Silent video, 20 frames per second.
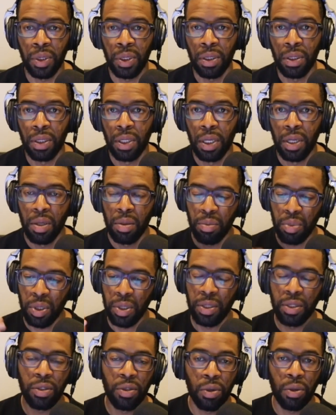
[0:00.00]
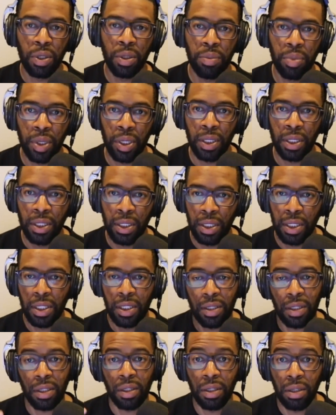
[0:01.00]
And I got some really
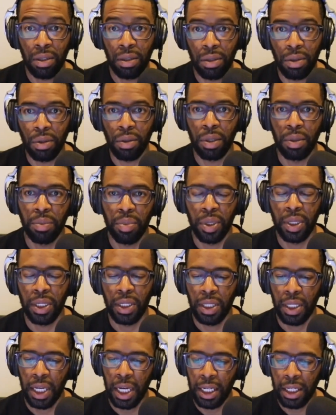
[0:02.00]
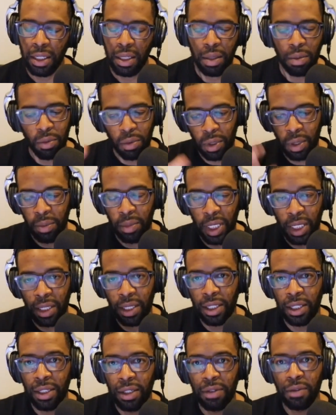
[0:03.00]
crazy ideas up here that I'm going to be doing on this
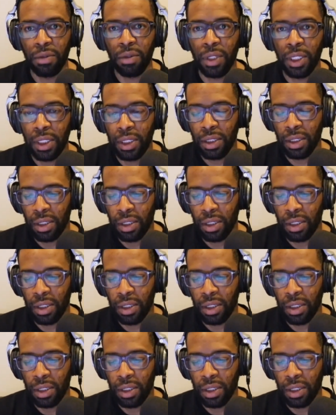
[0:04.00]
podcast